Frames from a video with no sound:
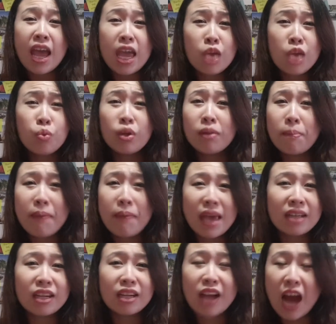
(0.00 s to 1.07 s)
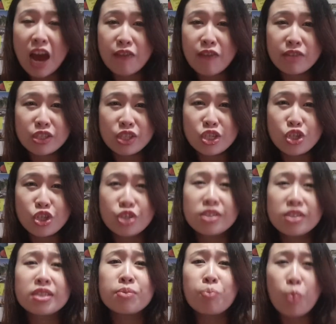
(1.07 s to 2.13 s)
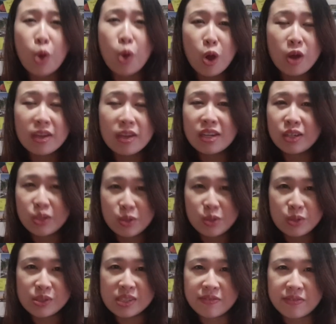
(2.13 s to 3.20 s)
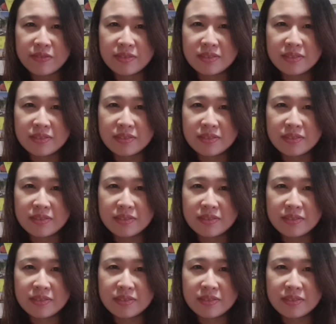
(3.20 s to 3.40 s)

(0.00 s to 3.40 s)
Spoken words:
It will make the conversations more inclusive.